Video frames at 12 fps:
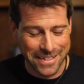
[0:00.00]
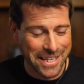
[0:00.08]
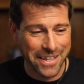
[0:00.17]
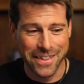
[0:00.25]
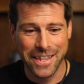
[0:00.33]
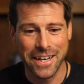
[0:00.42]

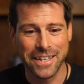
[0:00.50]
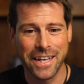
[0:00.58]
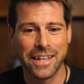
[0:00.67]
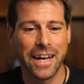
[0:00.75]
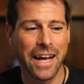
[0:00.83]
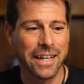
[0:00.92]
Didn't think
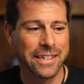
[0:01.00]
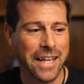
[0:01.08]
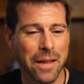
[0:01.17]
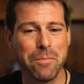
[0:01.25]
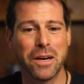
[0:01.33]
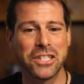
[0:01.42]
that I had
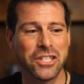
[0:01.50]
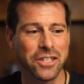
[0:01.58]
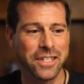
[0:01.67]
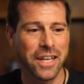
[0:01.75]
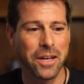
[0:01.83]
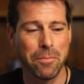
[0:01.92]
that much to
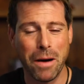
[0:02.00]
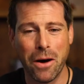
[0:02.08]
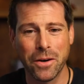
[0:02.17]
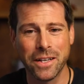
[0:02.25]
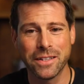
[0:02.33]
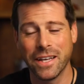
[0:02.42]
say
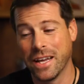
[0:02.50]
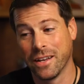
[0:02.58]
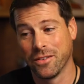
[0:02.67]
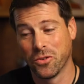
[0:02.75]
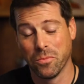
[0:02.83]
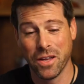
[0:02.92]
about it,
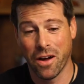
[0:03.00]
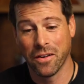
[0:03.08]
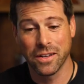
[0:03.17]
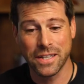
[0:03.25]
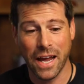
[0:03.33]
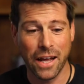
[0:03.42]
and to be
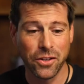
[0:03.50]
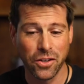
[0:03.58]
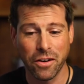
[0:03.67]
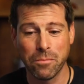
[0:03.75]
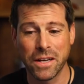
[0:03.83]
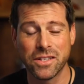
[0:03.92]
honest, I had to
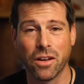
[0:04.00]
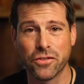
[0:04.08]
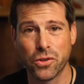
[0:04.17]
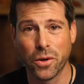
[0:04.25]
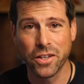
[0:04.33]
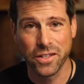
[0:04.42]
cut myself
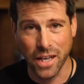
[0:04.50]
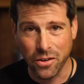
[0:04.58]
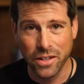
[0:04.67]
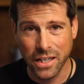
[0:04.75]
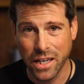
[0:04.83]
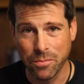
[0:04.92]
short because I
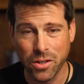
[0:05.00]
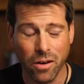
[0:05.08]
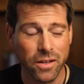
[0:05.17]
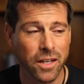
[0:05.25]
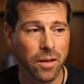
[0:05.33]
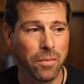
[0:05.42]
could have kept
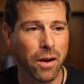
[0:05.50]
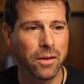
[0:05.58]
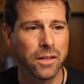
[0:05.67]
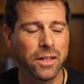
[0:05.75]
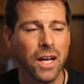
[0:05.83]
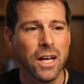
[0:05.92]
talking about
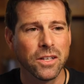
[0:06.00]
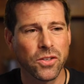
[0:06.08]
it.